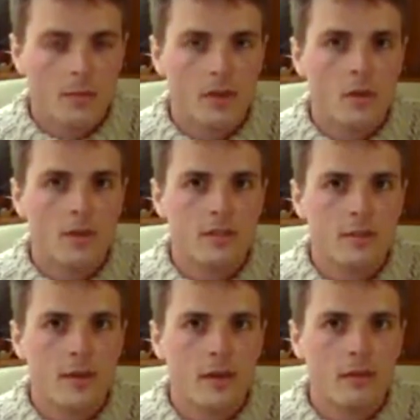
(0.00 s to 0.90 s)
My quest
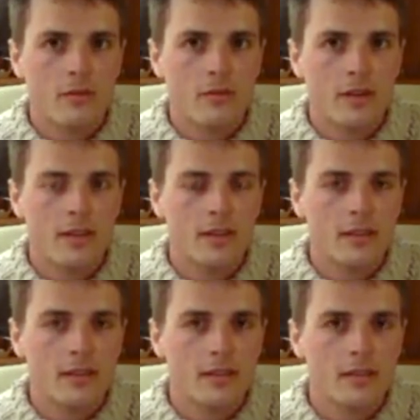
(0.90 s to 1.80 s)
about for
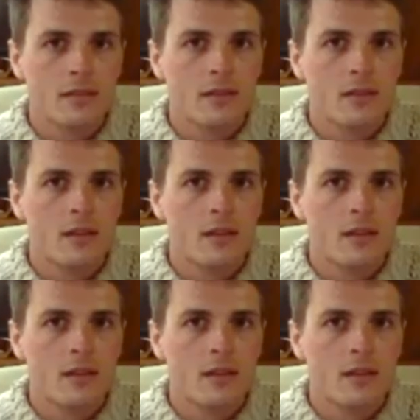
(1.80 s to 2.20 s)
anything that's